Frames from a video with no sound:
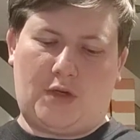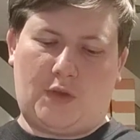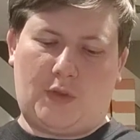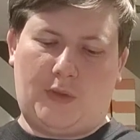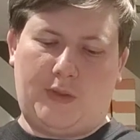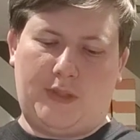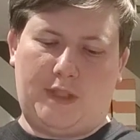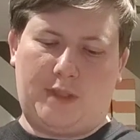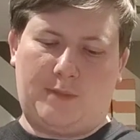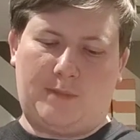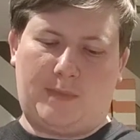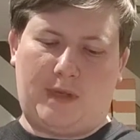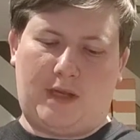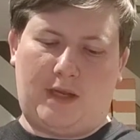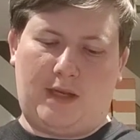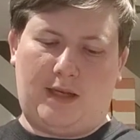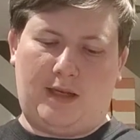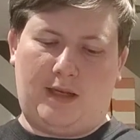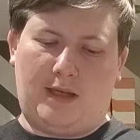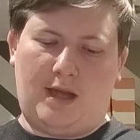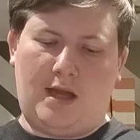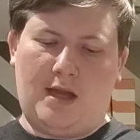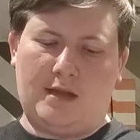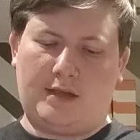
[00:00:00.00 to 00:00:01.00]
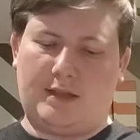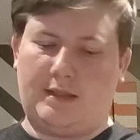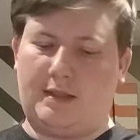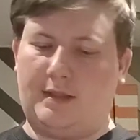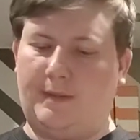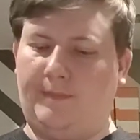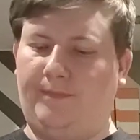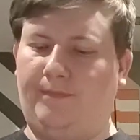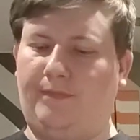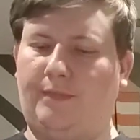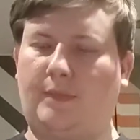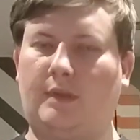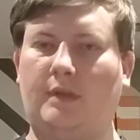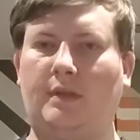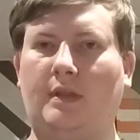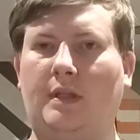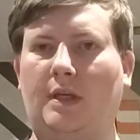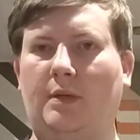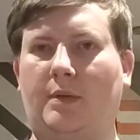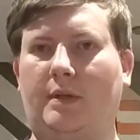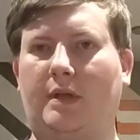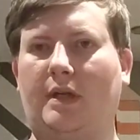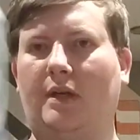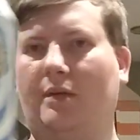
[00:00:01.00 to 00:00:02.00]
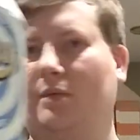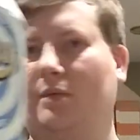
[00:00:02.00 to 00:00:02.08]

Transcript: crisp lager. There we